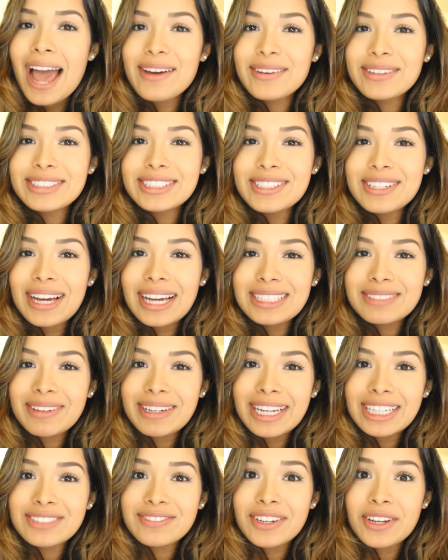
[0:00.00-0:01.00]
I will see you guys in
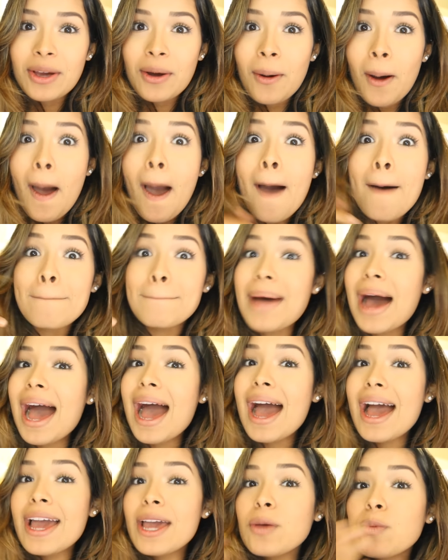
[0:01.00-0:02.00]
my next video.
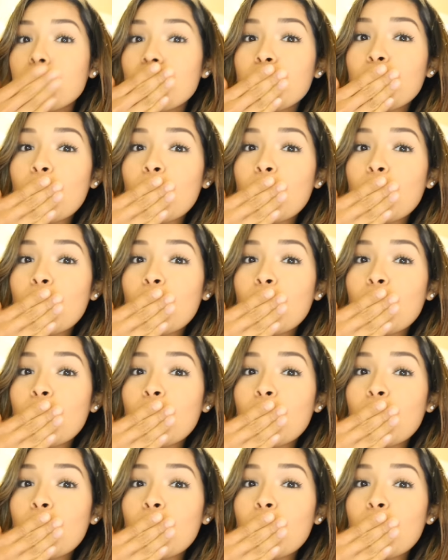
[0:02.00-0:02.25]
Bye!